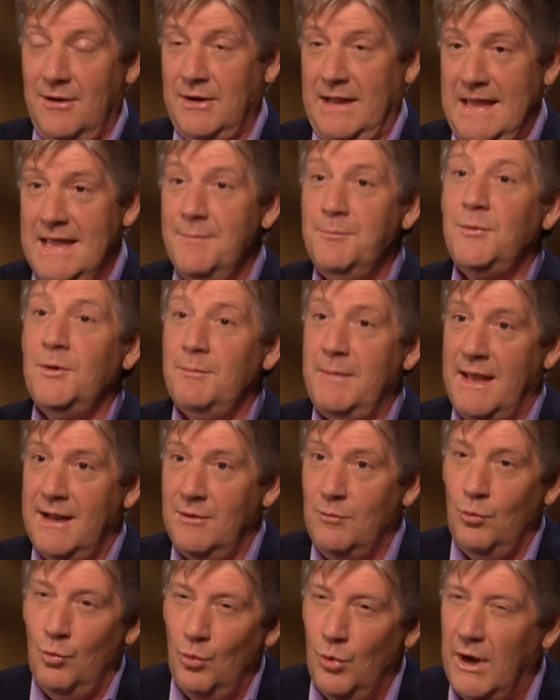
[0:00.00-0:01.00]
implement
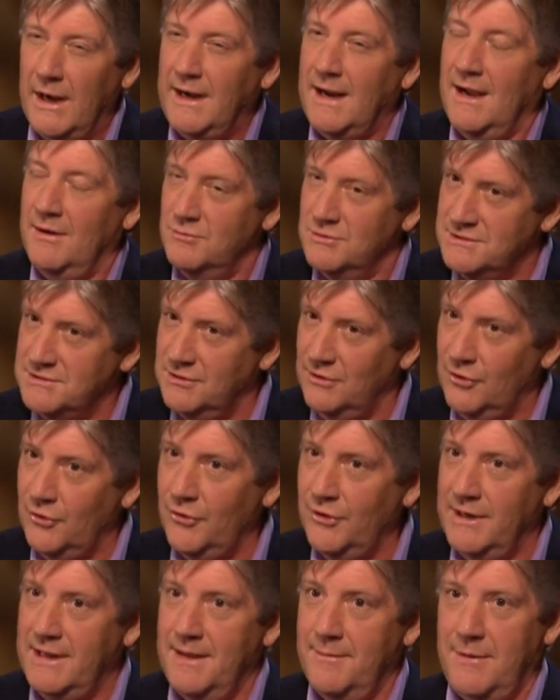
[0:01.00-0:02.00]
what I was
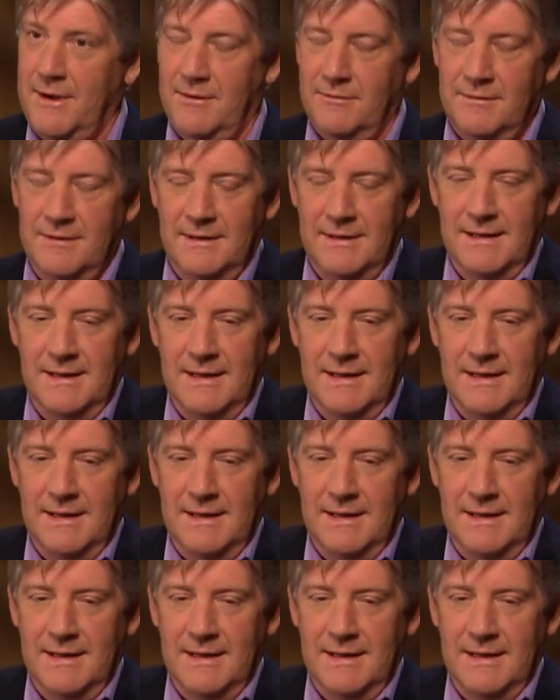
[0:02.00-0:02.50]
learning about.